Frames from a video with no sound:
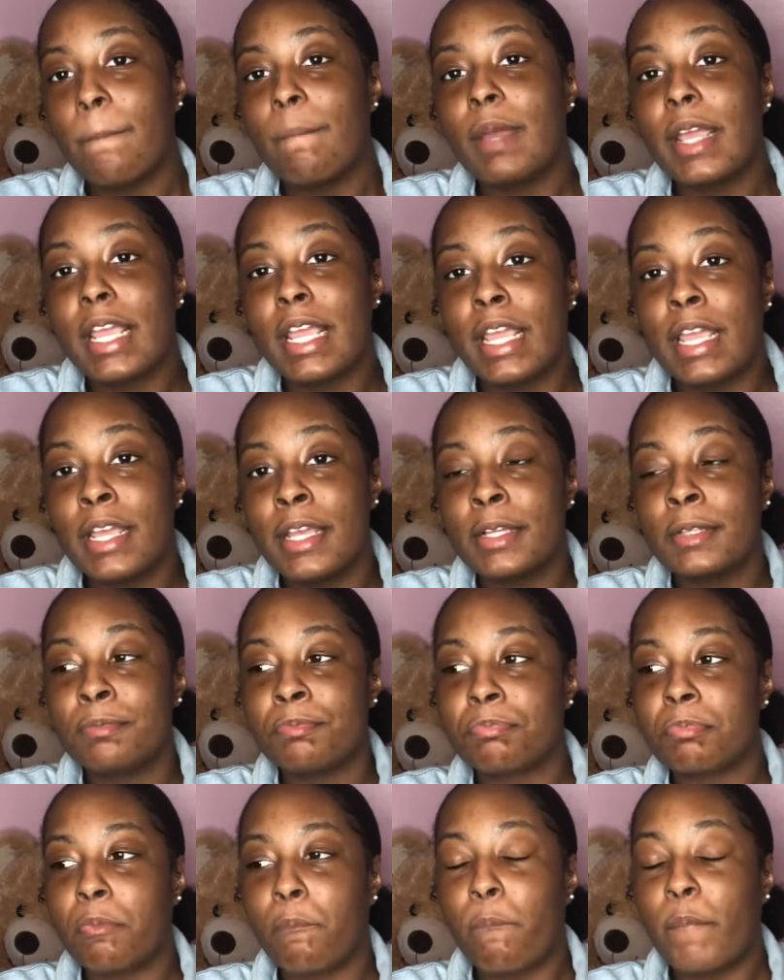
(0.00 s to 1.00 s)

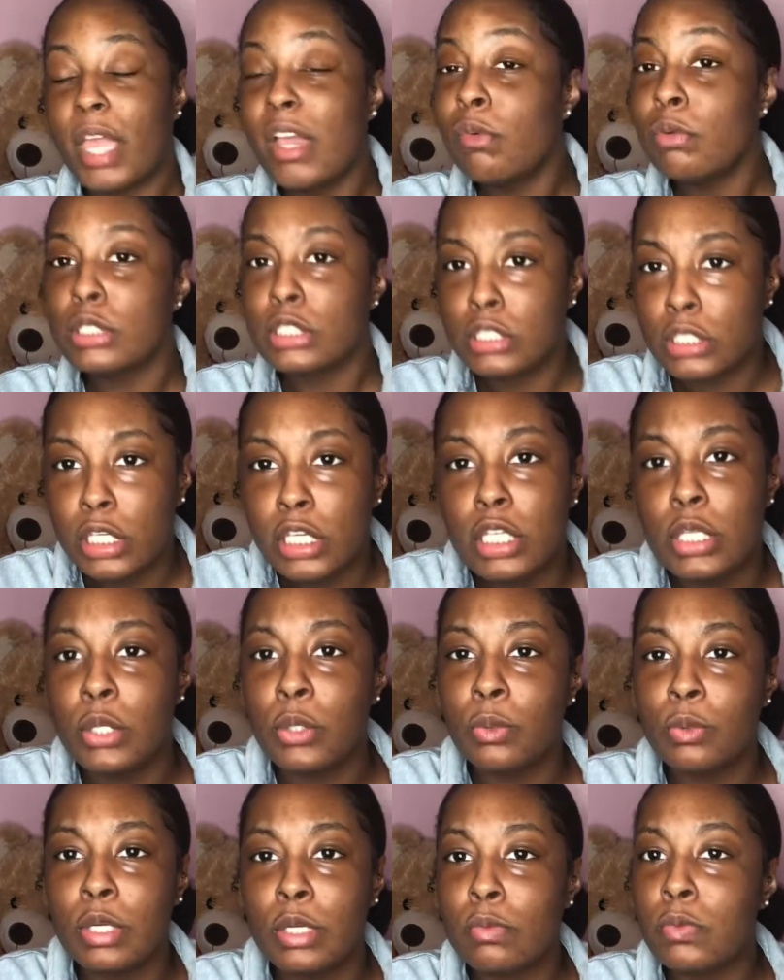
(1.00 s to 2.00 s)
And it was
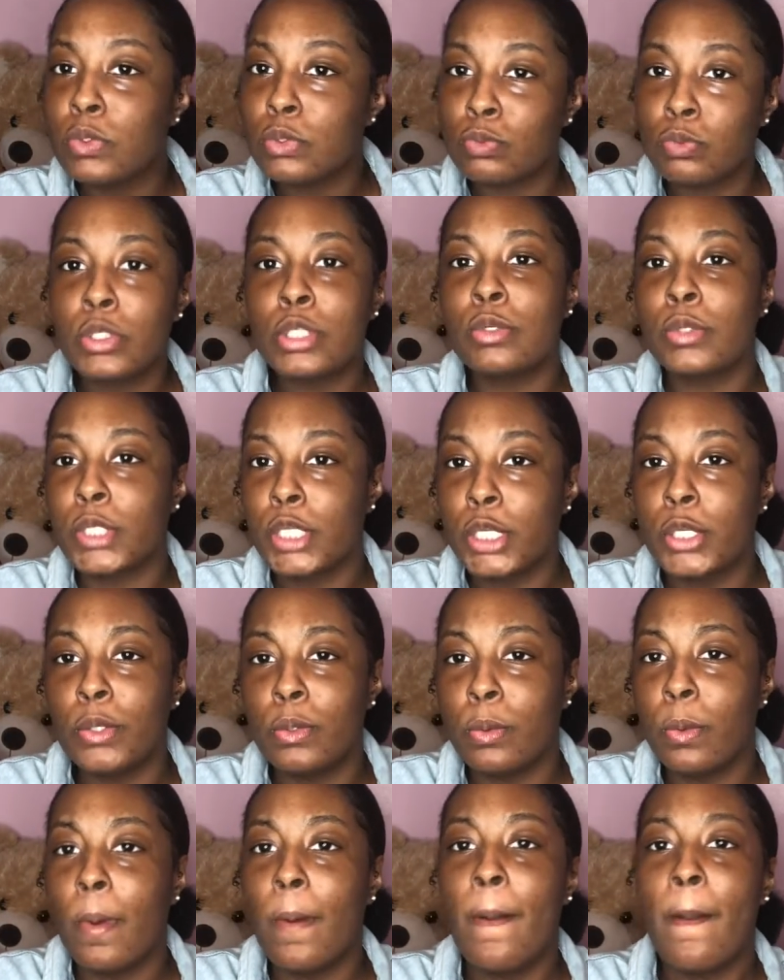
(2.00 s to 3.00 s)
cute, it was real
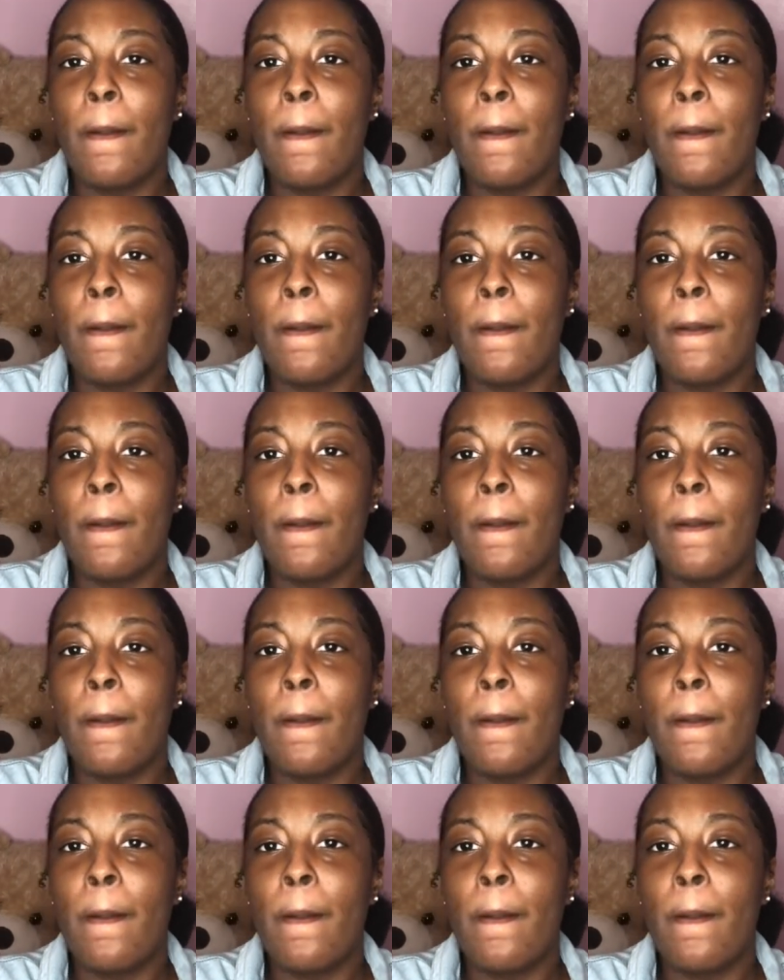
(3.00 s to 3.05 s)
cute.